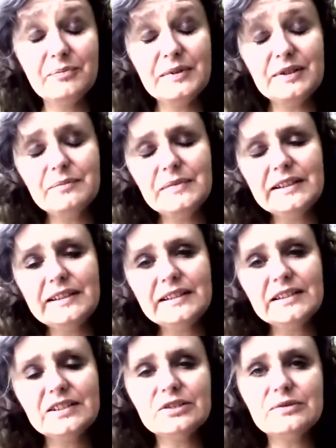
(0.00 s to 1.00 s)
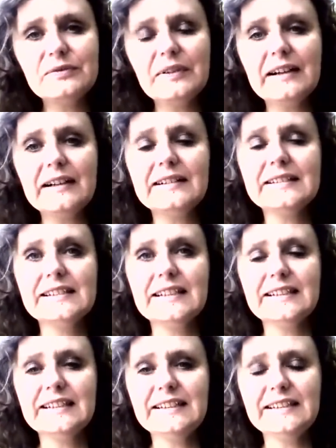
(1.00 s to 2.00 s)
been meeting so far,
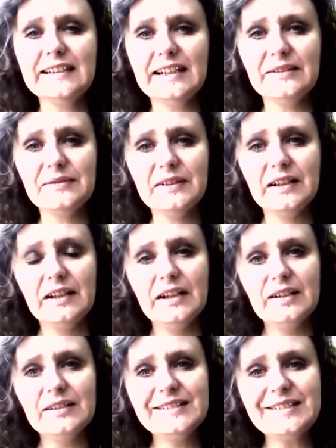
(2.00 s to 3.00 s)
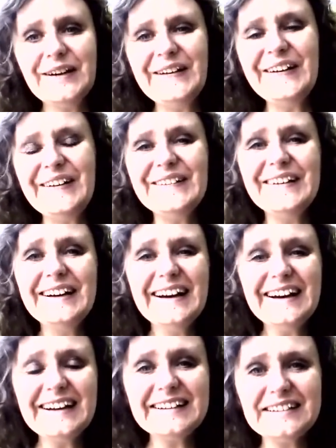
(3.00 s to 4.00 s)
certainly now. So
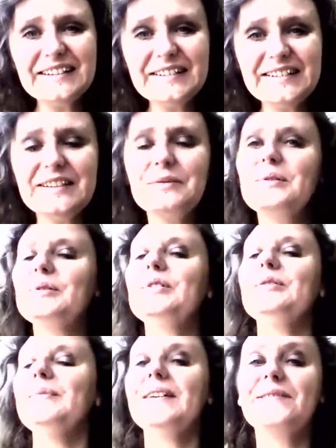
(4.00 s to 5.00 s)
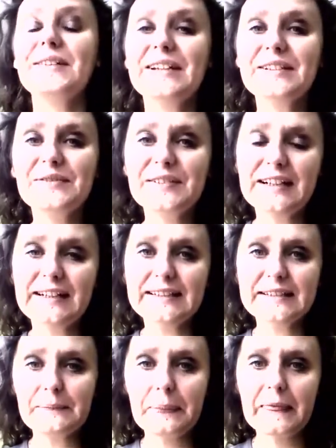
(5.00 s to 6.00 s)
I don't think we will be great
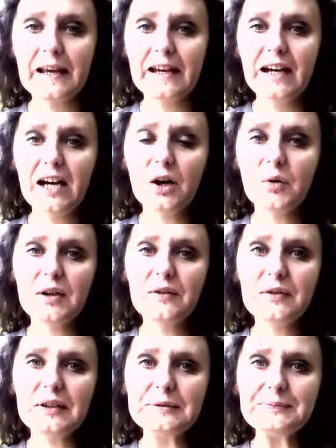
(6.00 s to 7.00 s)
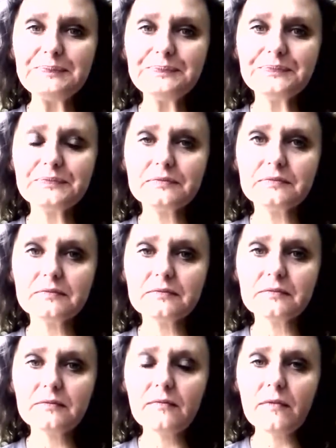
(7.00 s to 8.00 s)
friends. However,
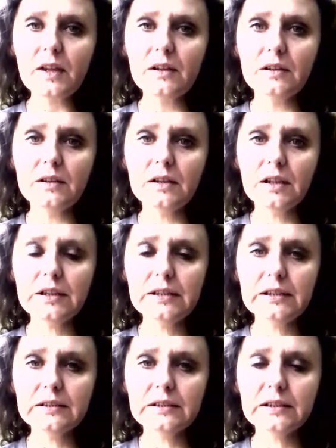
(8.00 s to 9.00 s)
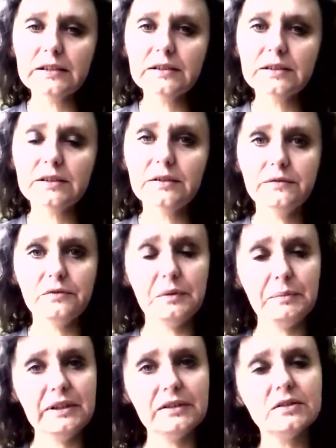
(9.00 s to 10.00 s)
I think that if we
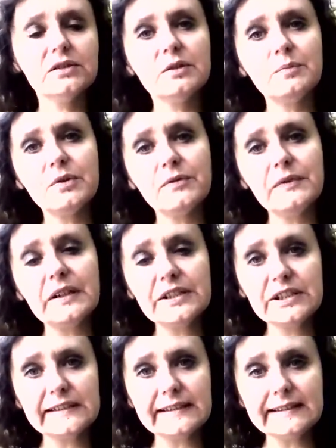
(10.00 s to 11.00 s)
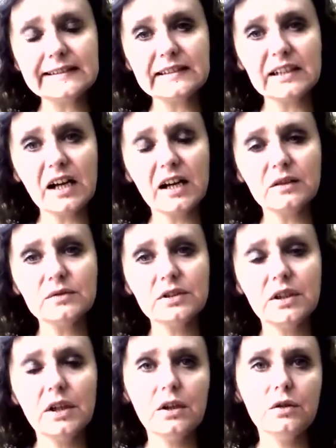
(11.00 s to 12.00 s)
meet on the professional ground,
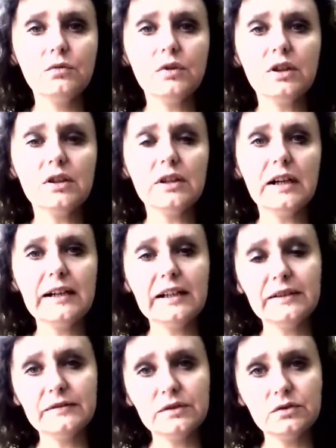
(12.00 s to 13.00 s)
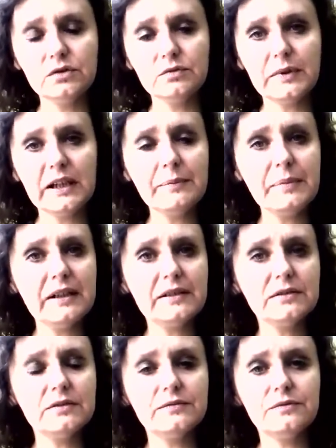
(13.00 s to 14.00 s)
where I have to do my
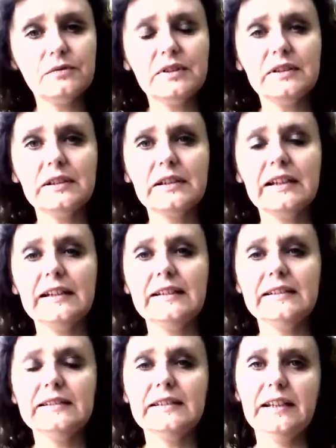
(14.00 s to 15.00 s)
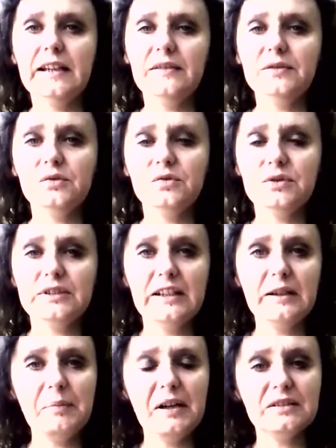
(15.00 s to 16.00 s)
part of work and they have to do
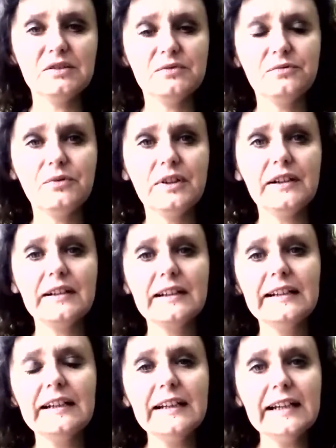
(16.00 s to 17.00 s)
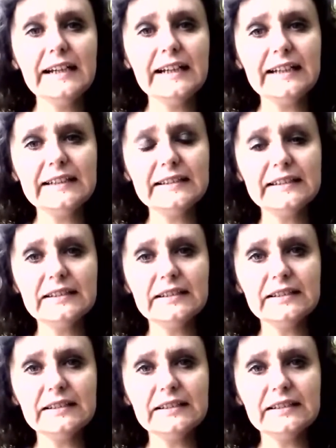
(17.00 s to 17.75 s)
their part of work, and